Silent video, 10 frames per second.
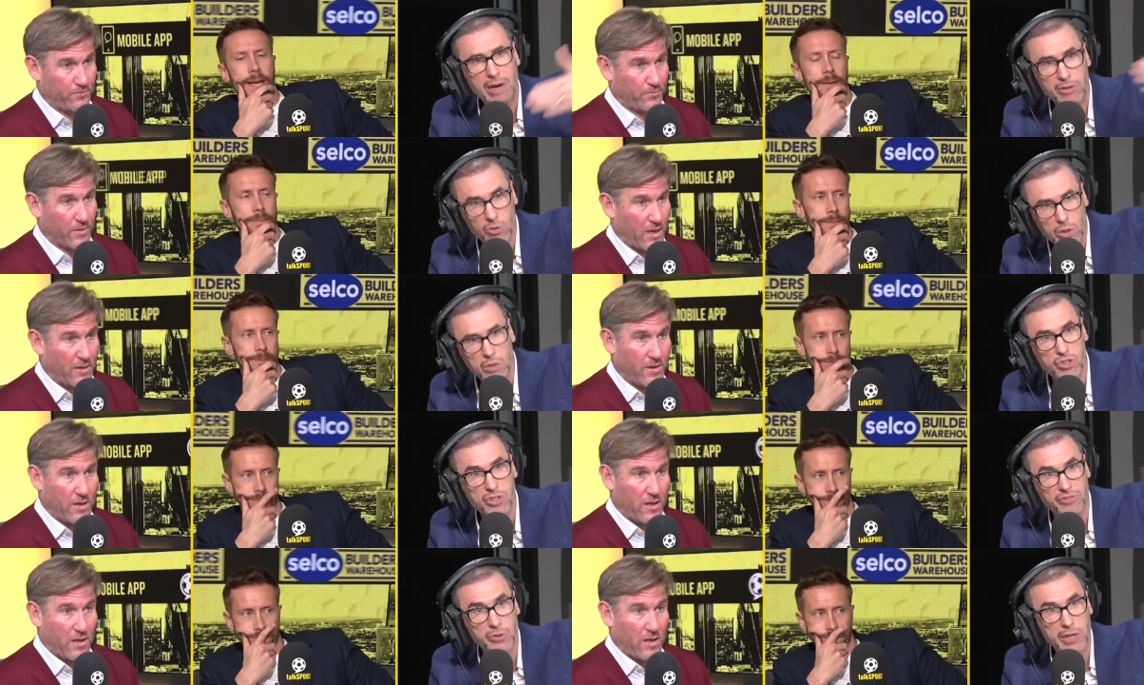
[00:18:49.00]
Speaker 1: around the world
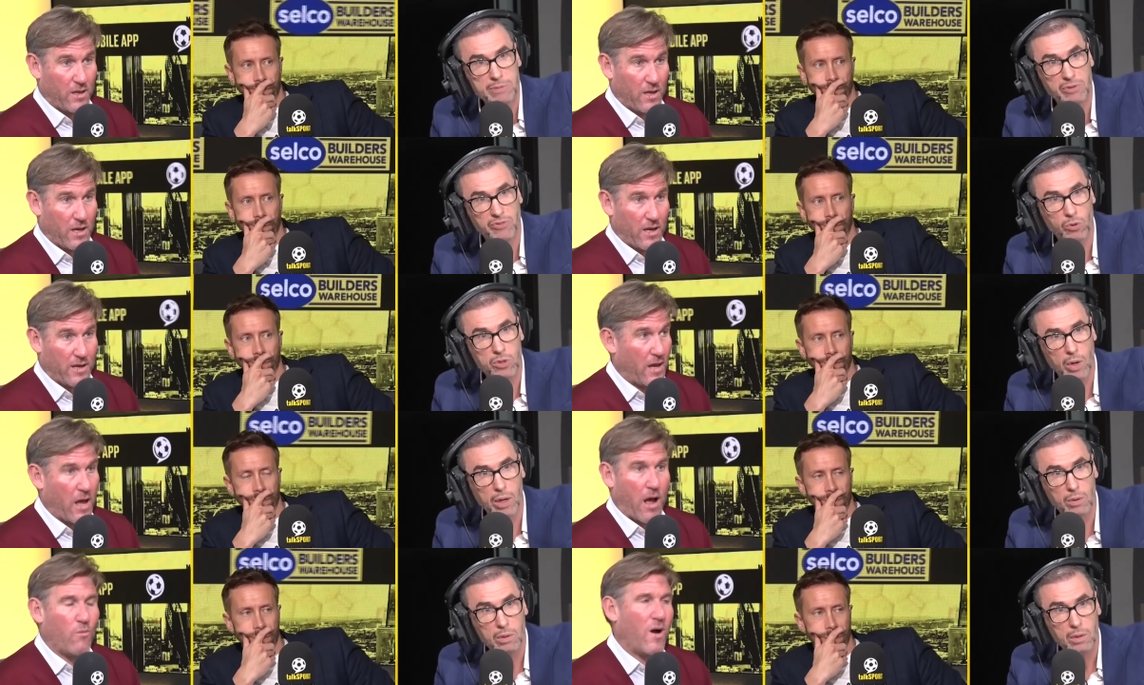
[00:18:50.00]
yeah. just a few days before as
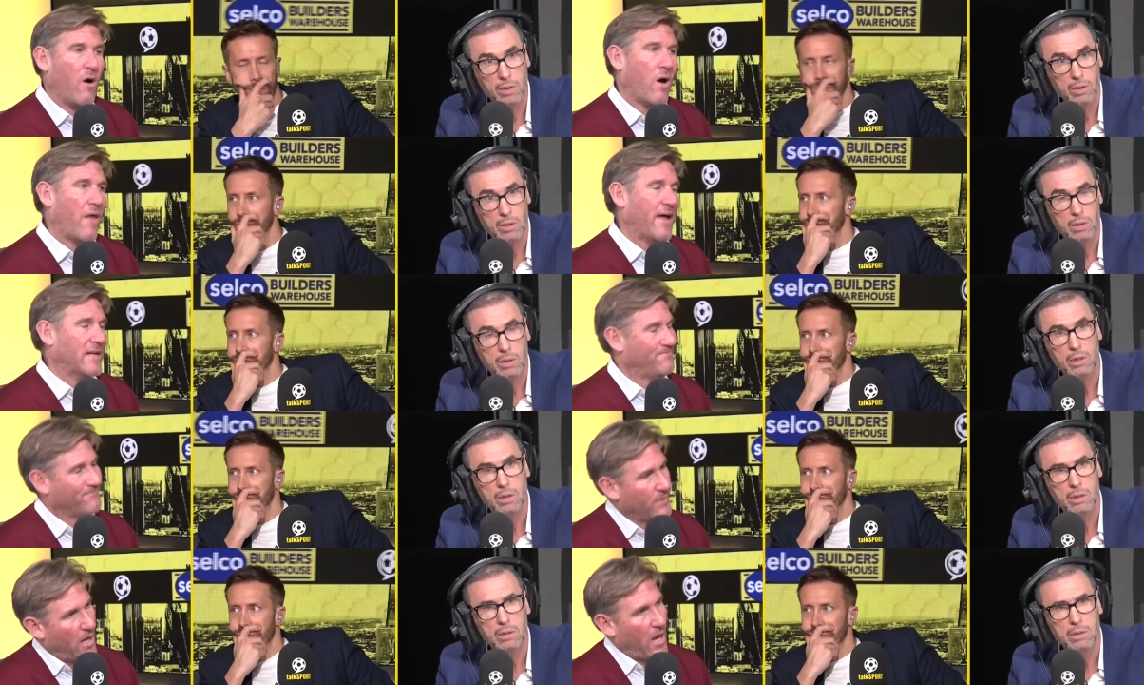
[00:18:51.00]
yeah. well? Well,
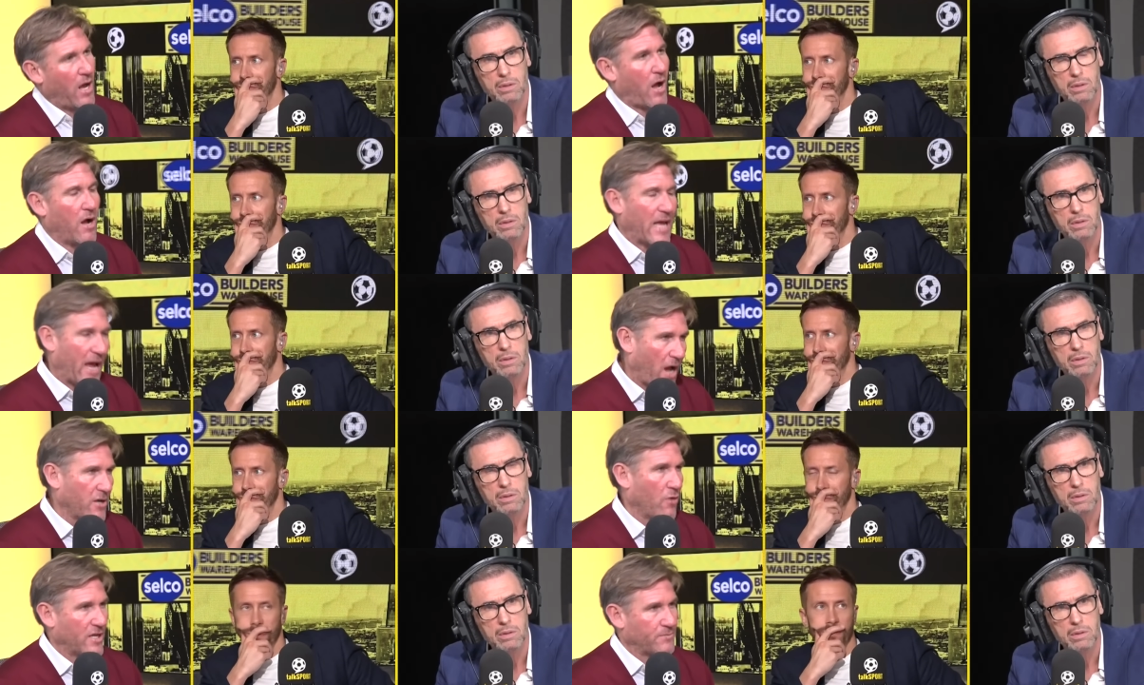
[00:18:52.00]
that's... Okay,
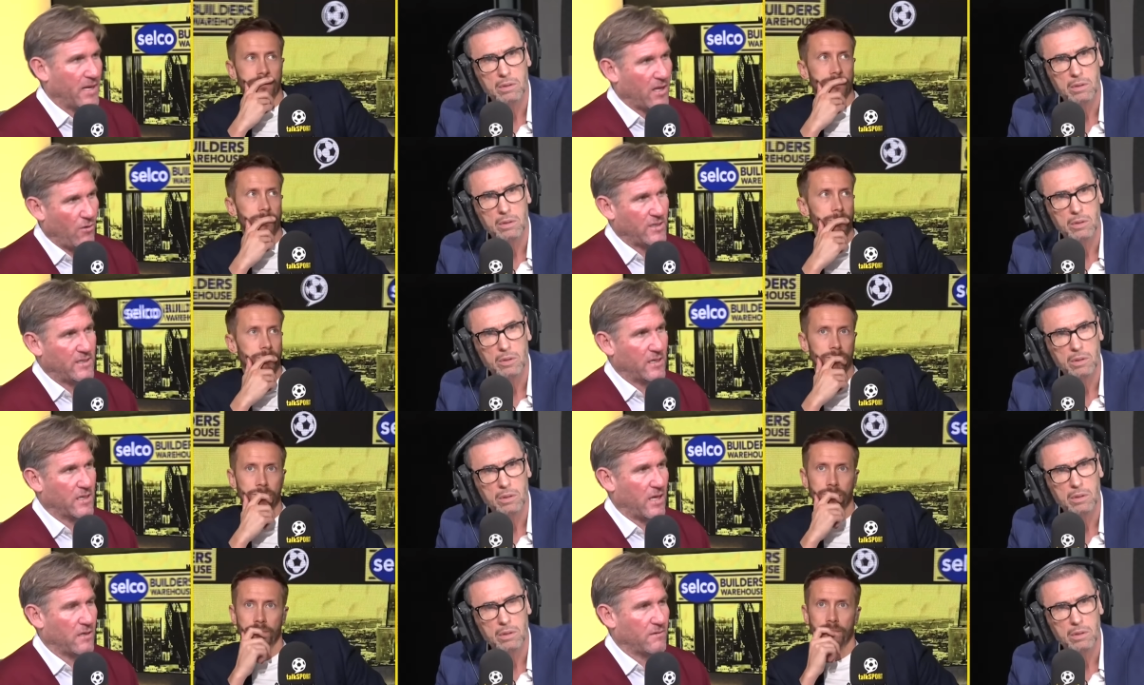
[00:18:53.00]
I know that's been loaded
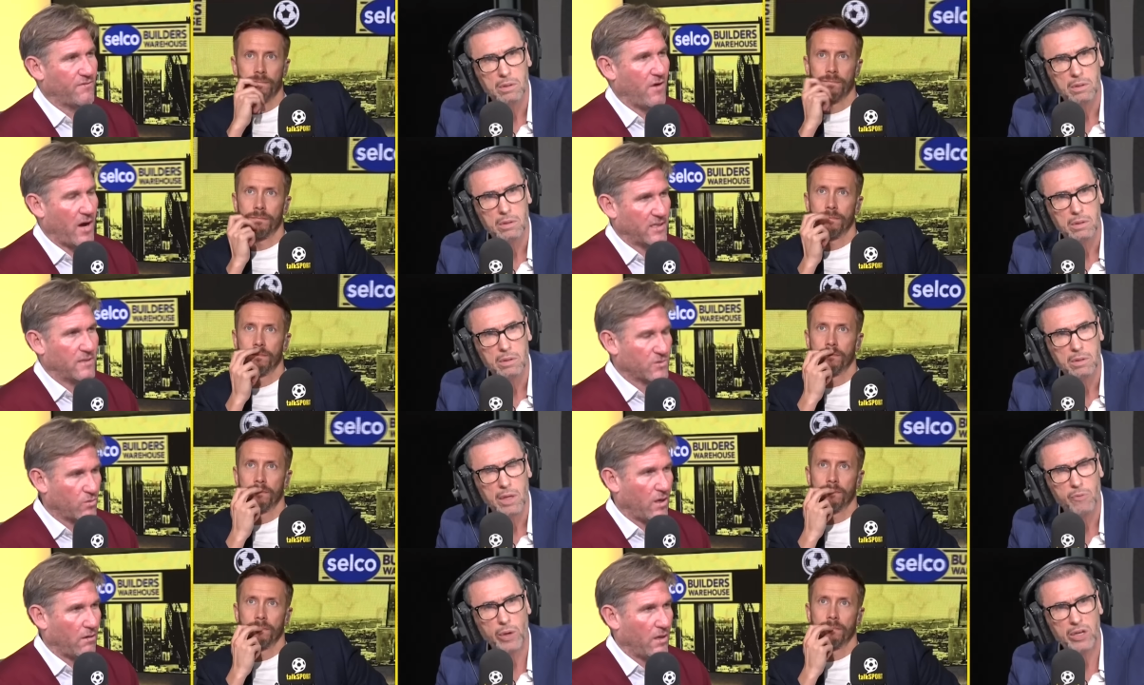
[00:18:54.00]
in the gun and fired at them
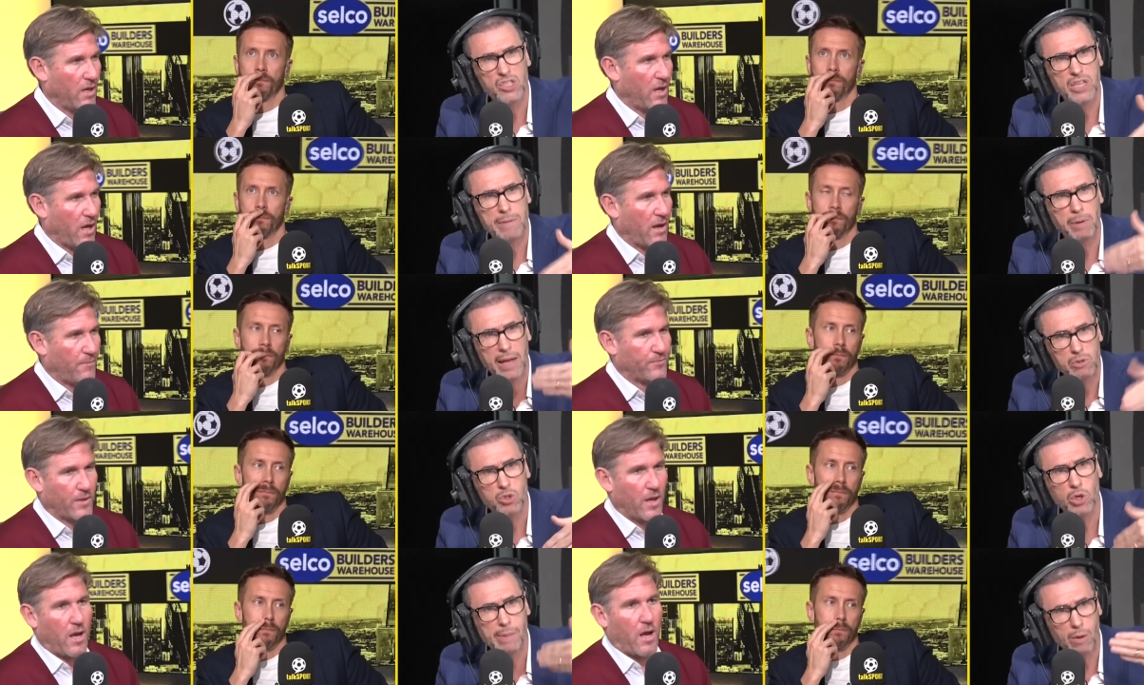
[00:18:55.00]
as well.
Speaker 2: If we're going to say
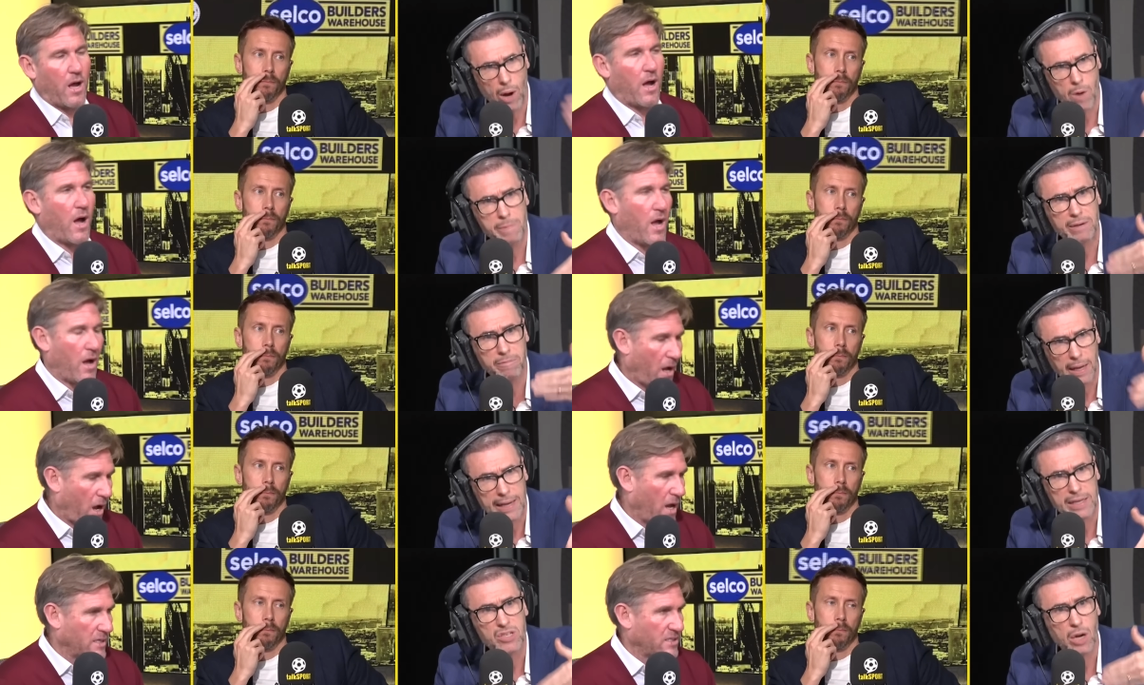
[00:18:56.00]
player, we're talking about well-being of
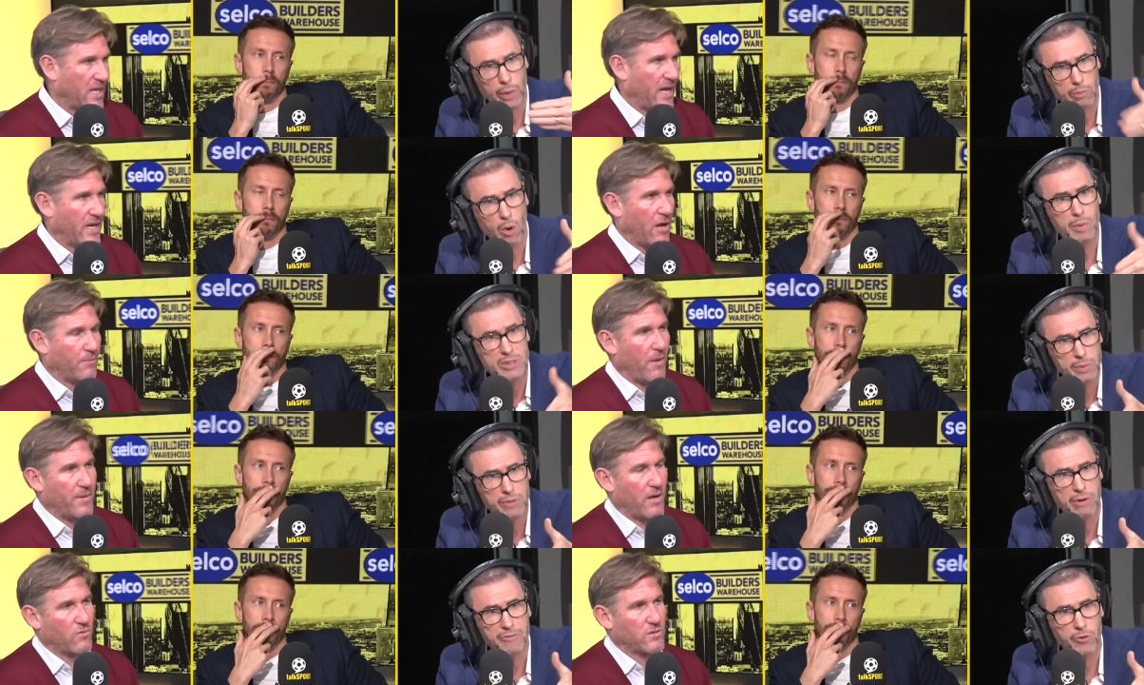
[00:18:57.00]
Speaker 1: players, aren't we? What that, we're
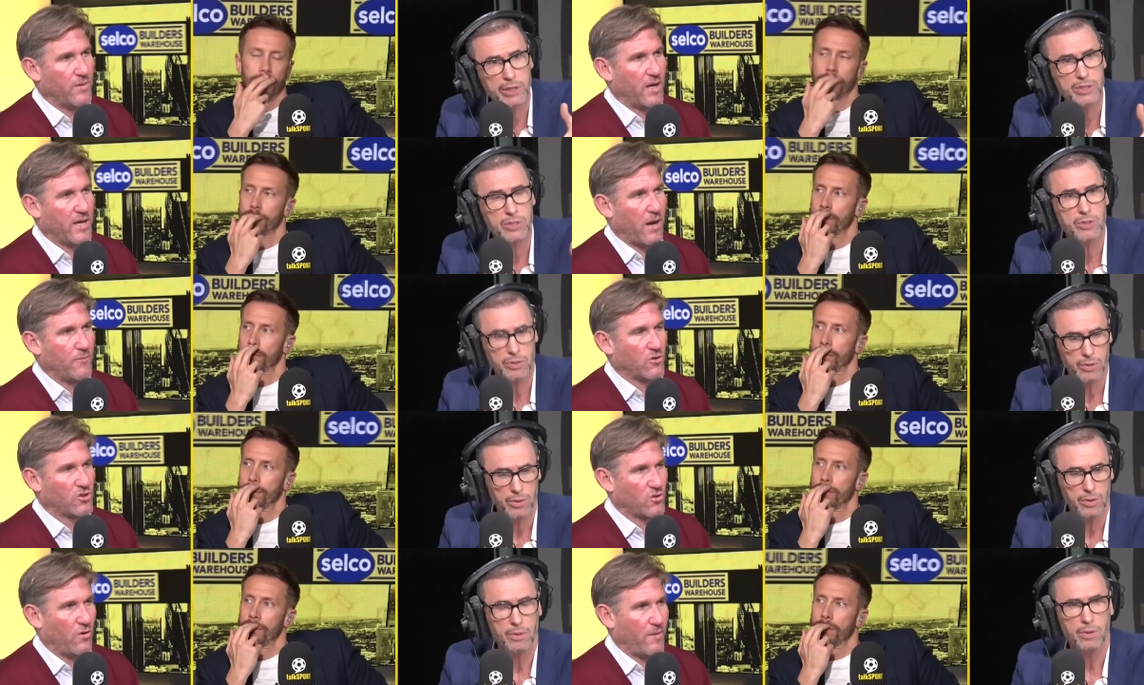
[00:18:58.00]
doing I mean, with referees. Ultimately, I'm
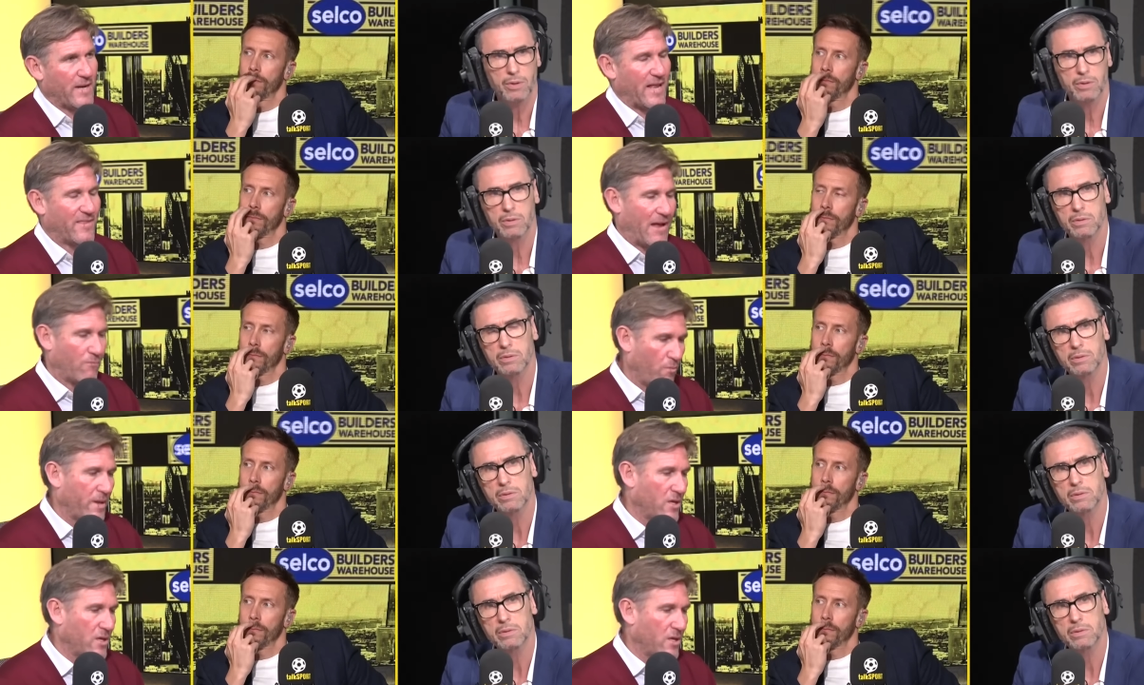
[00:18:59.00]
not sure. I mean, that, that will be